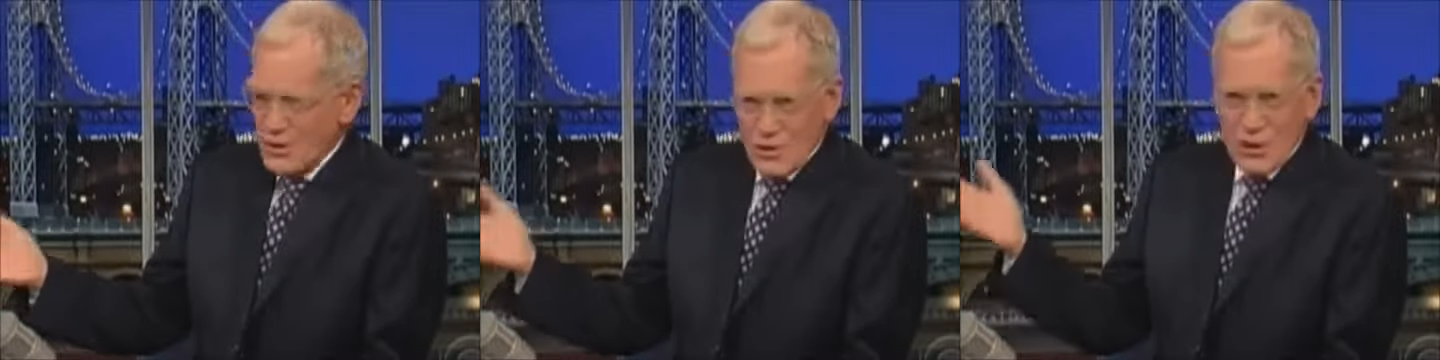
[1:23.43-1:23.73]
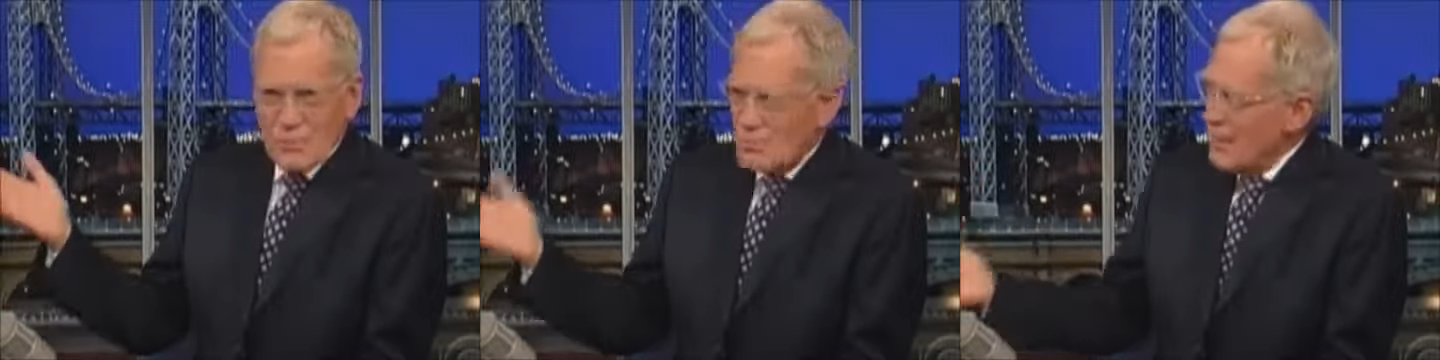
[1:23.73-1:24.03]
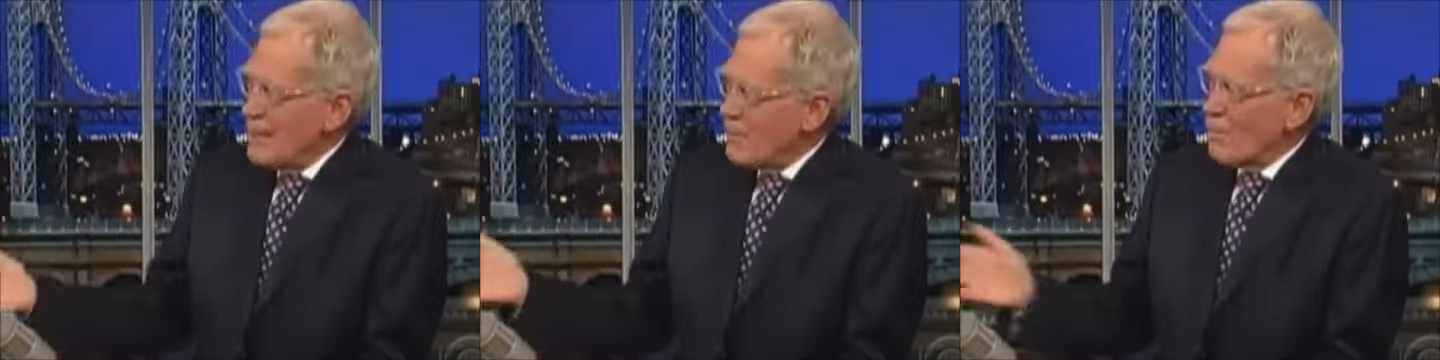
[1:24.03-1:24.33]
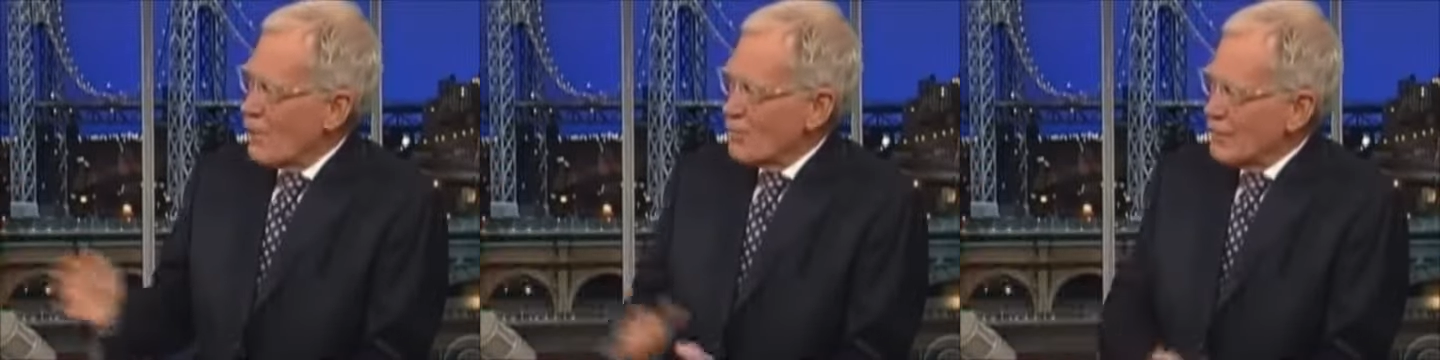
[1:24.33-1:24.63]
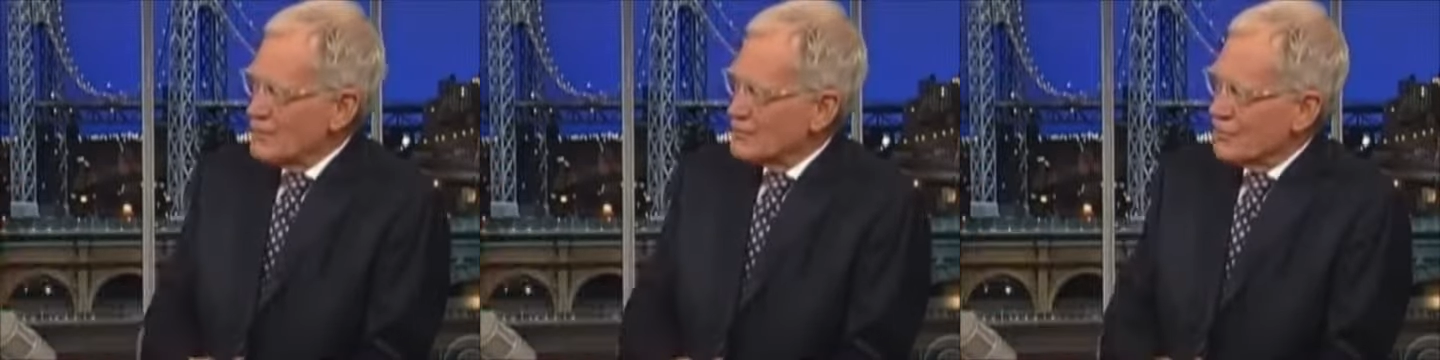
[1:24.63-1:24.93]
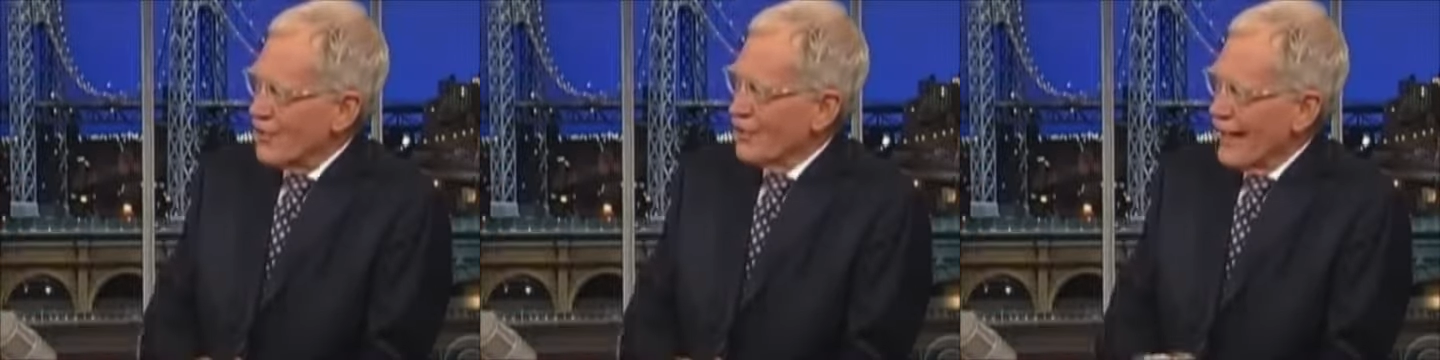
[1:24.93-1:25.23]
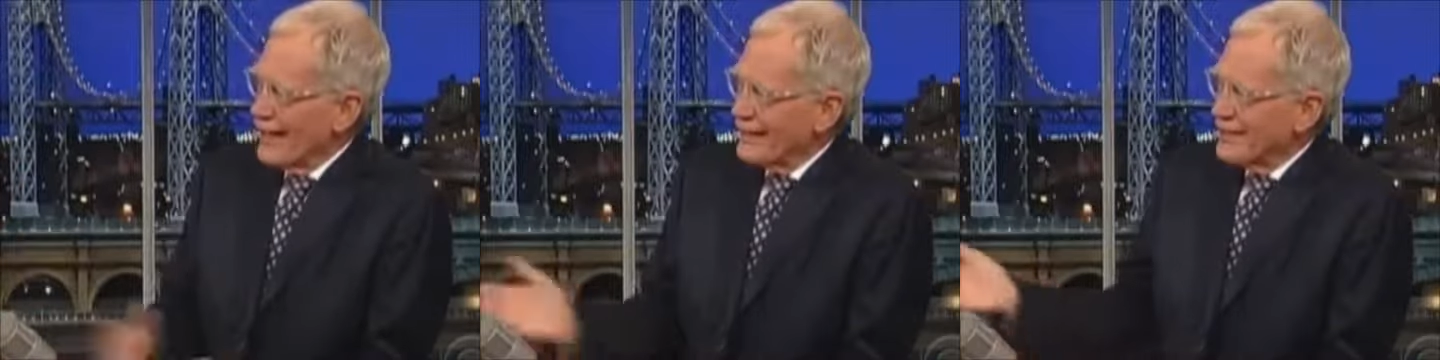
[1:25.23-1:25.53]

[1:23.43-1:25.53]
I mean, you can beat up on Regis all night,